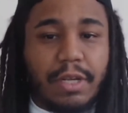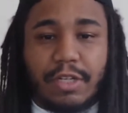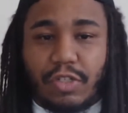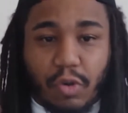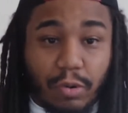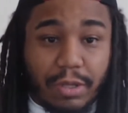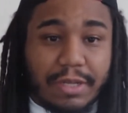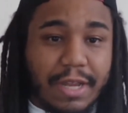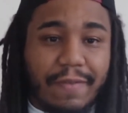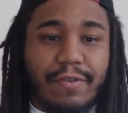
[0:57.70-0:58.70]
school
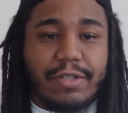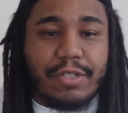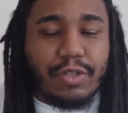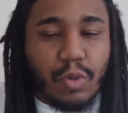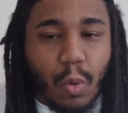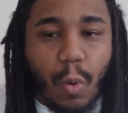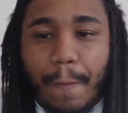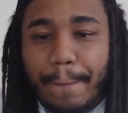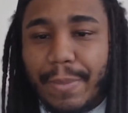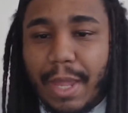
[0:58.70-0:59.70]
endeavors in
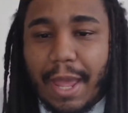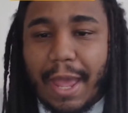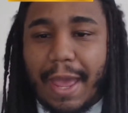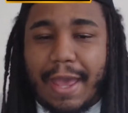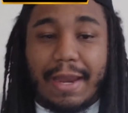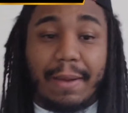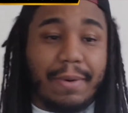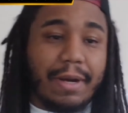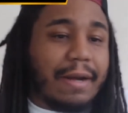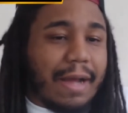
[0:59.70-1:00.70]
school, and
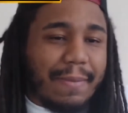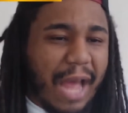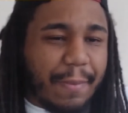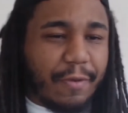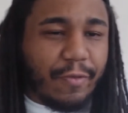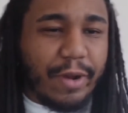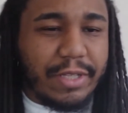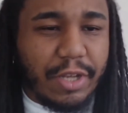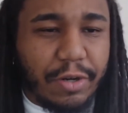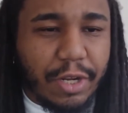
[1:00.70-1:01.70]
I'm happy for
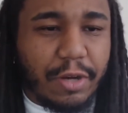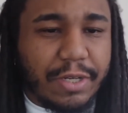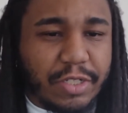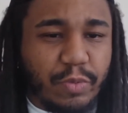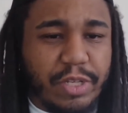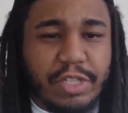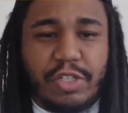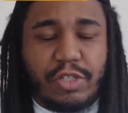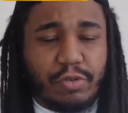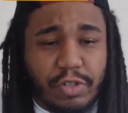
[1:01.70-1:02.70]
Antonio. This was his
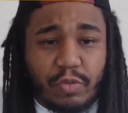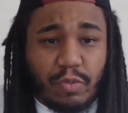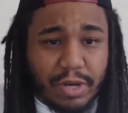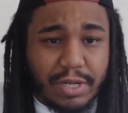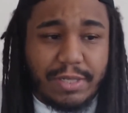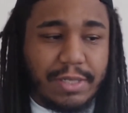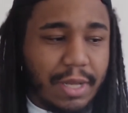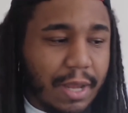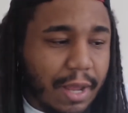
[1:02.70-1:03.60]
choice was,